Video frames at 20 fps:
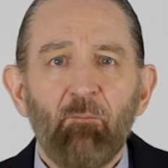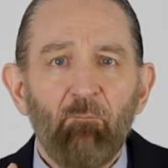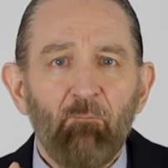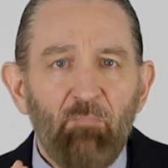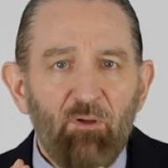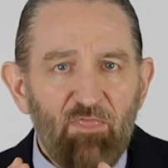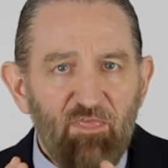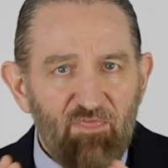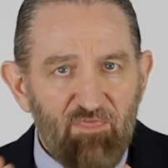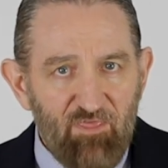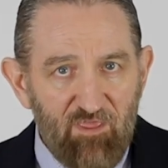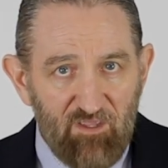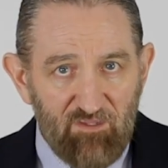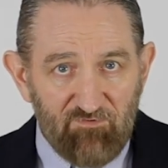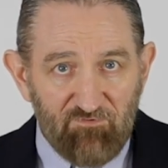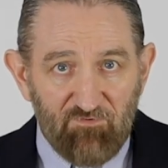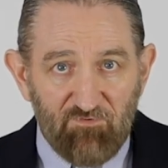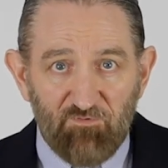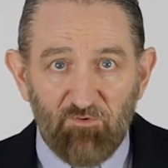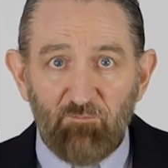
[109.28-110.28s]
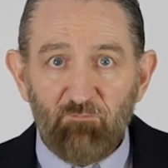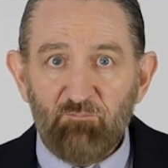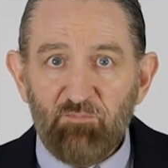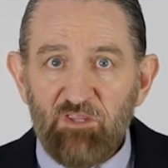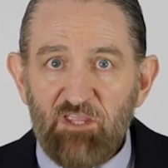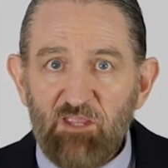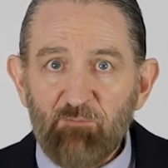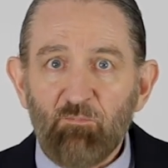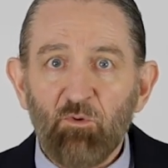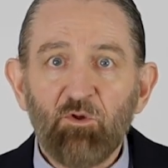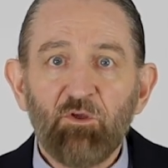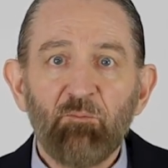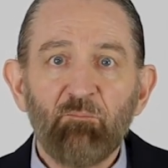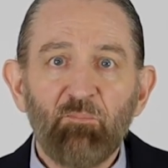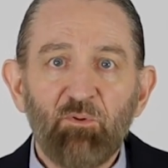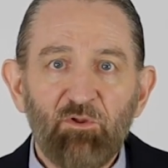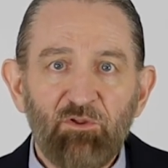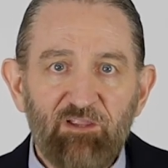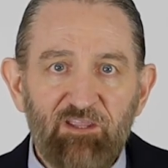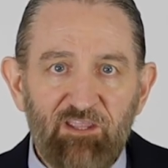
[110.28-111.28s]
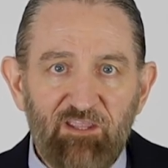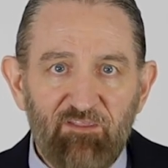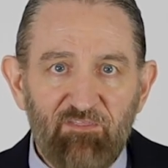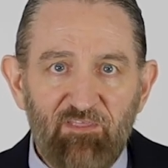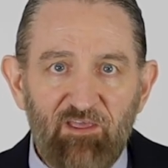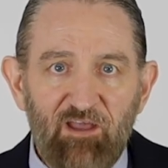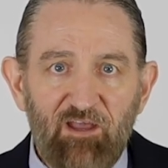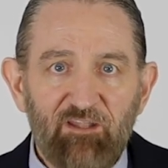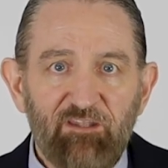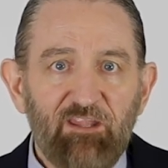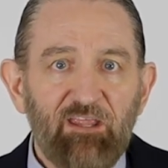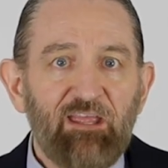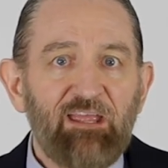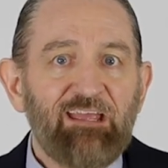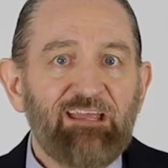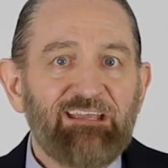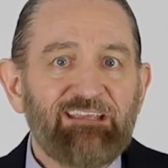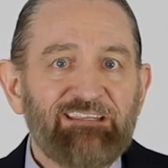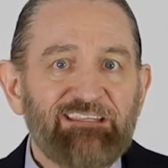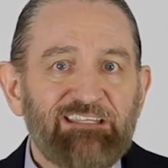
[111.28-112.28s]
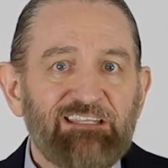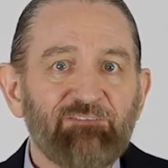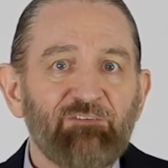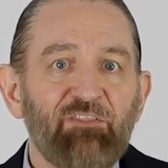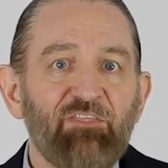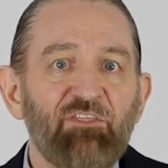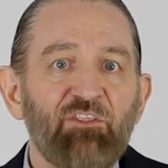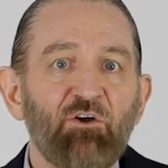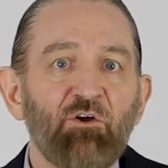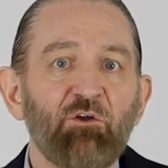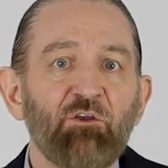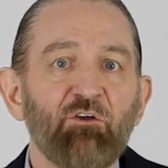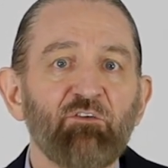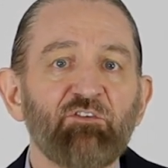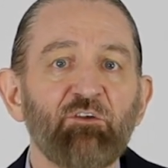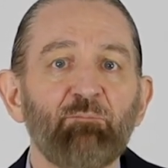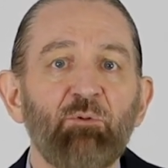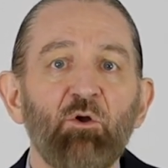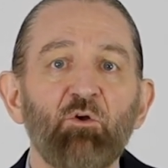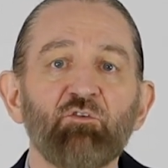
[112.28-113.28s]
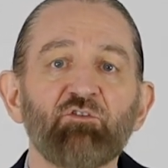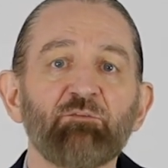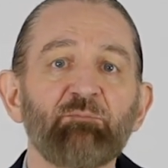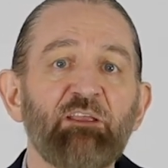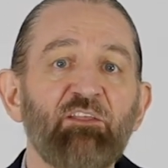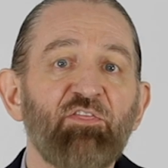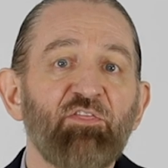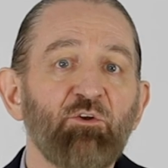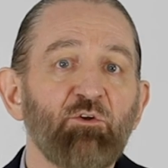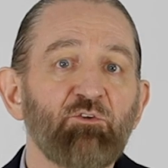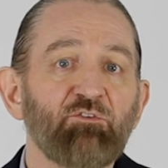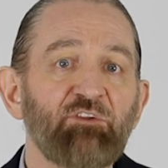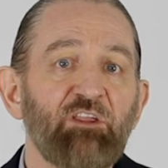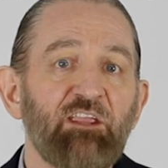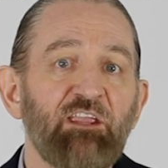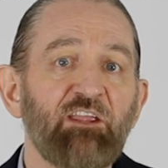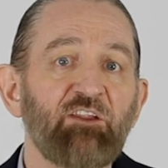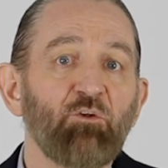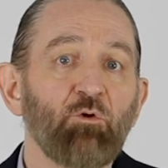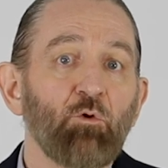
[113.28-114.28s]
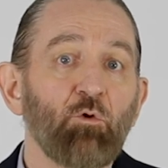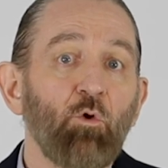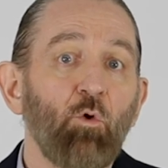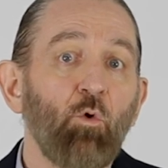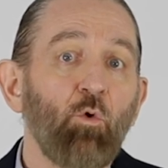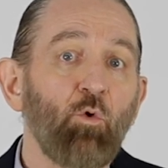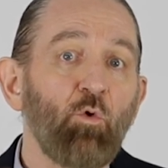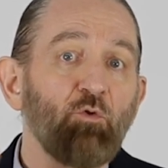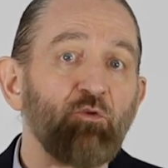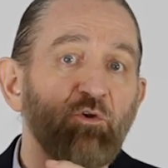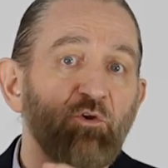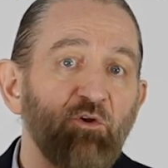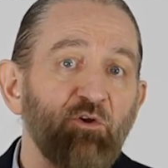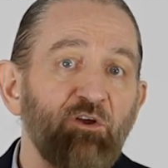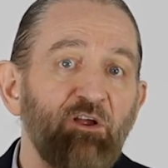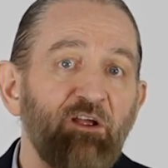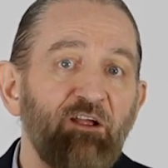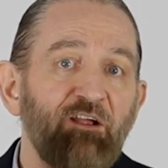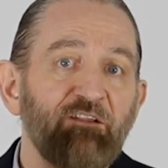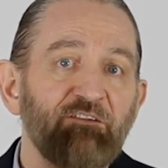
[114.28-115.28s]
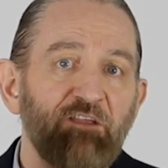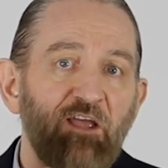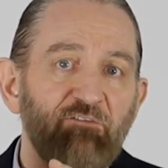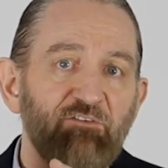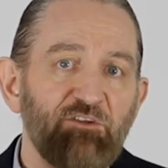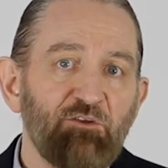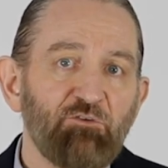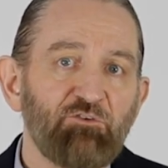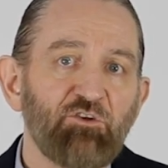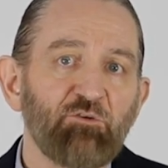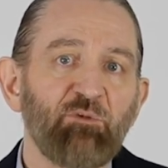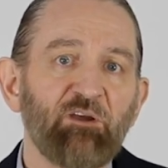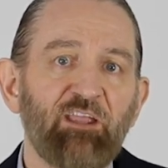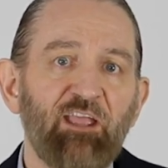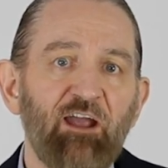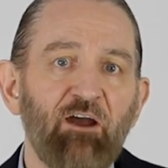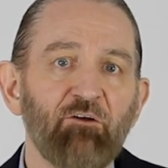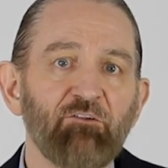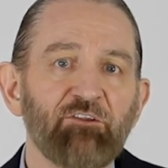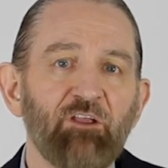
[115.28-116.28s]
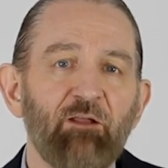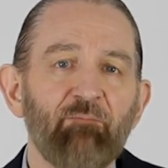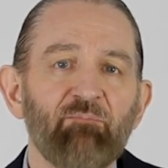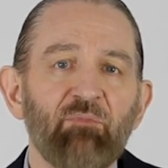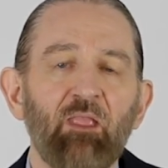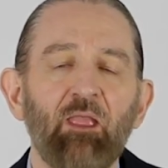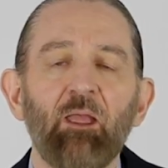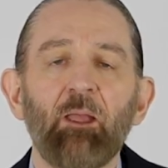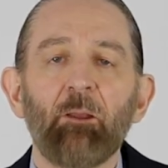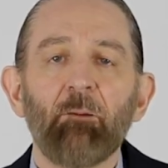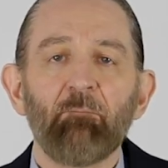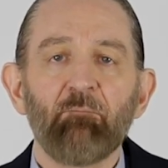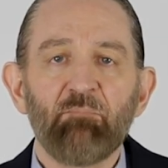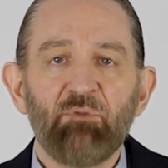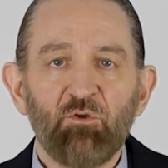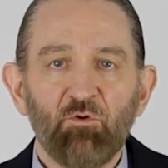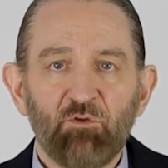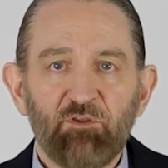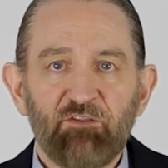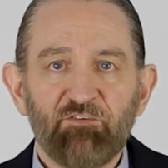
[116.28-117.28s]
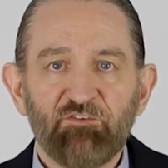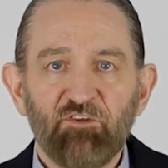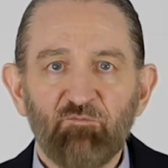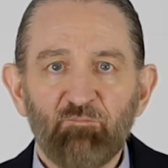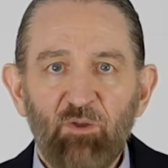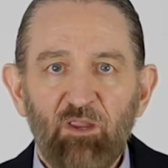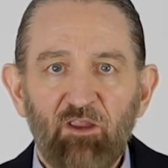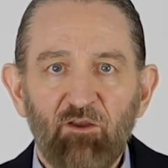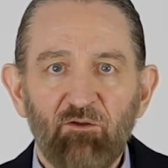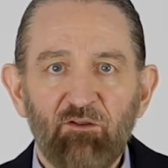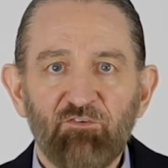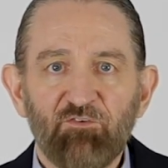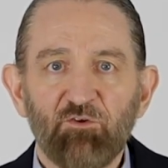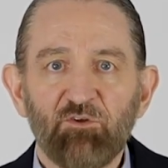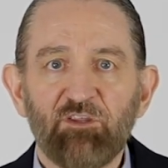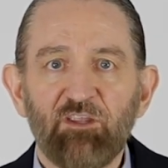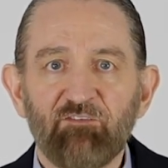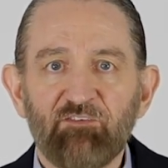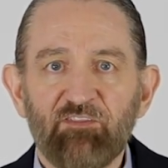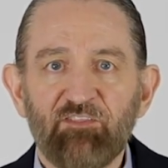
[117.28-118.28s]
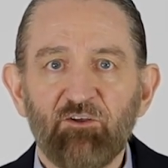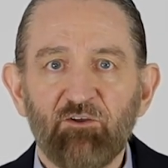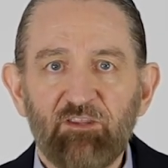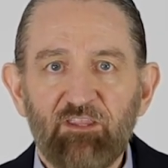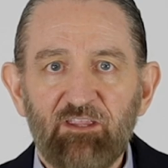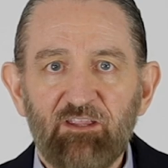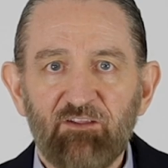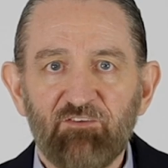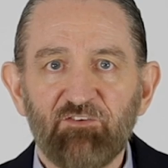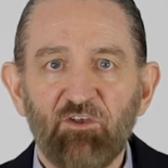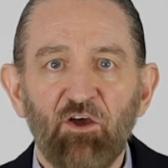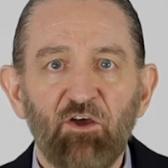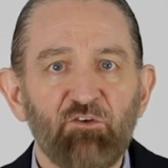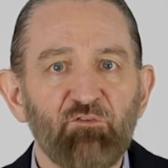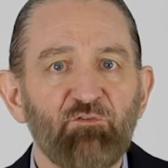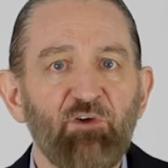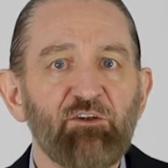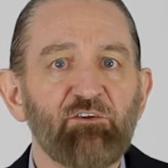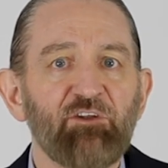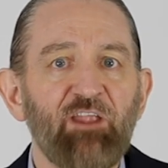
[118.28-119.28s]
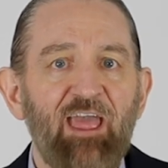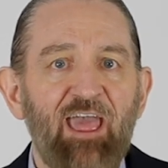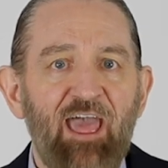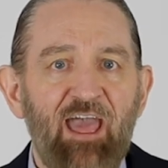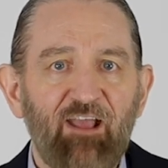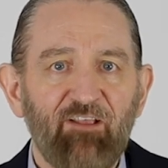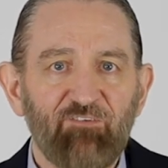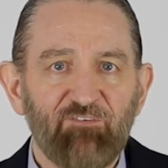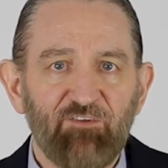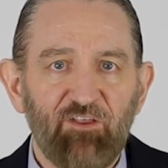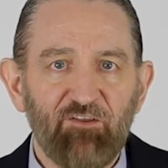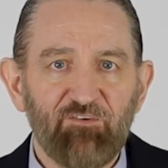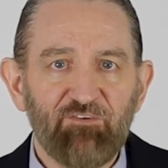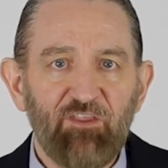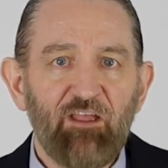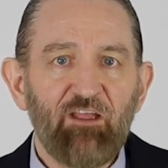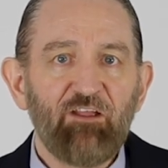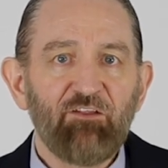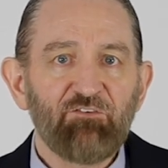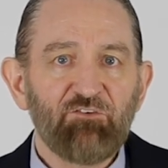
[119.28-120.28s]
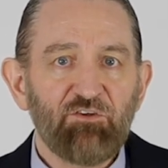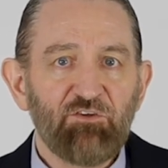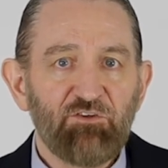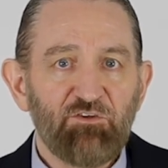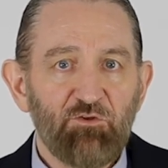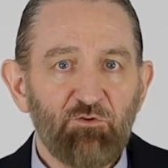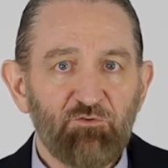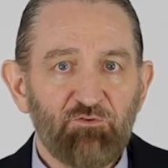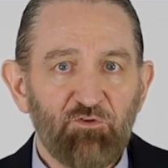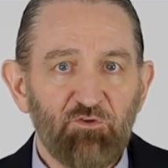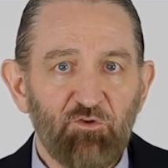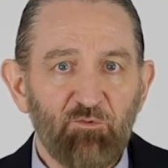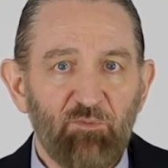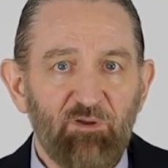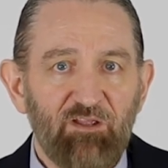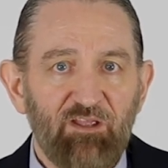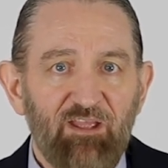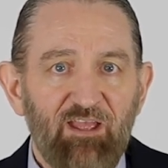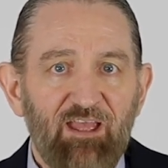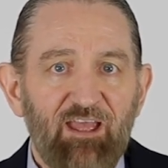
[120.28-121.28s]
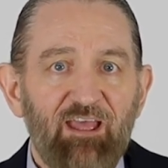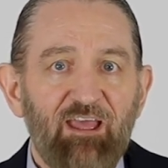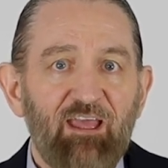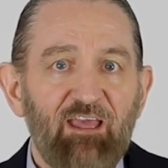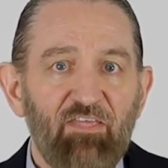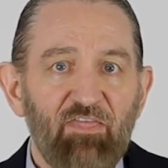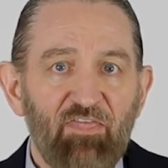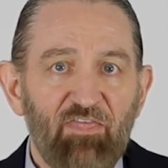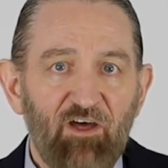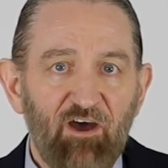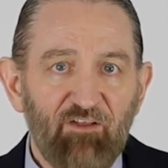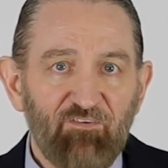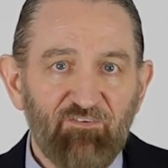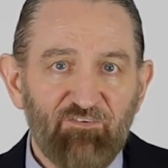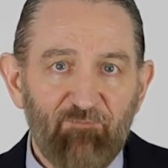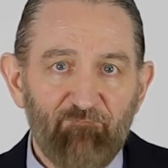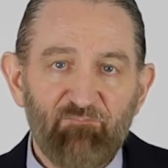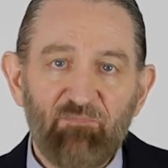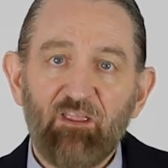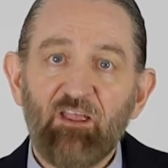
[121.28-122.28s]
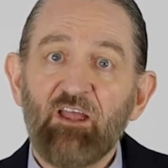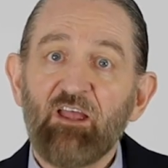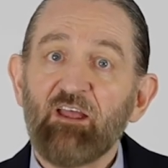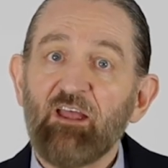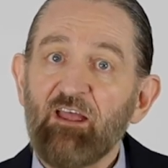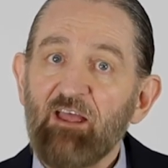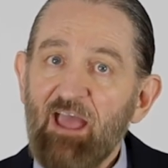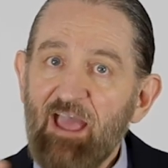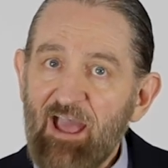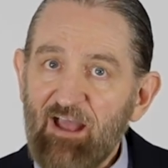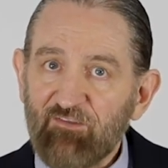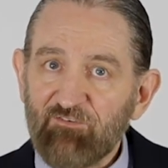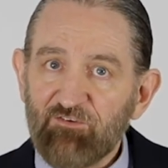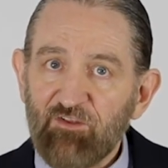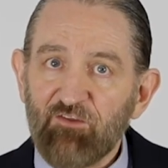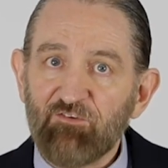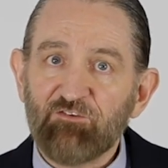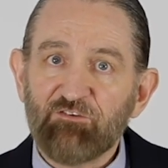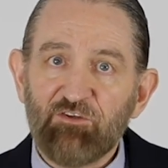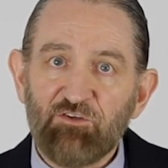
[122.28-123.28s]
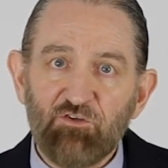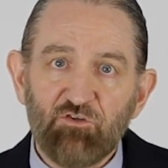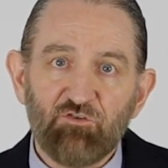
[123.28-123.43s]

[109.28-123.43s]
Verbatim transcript: But then some people complain that even though you're supposed to be 13 or older to have a YouTube account, millions of parents are giving their kids unfettered access to YouTube and thus access to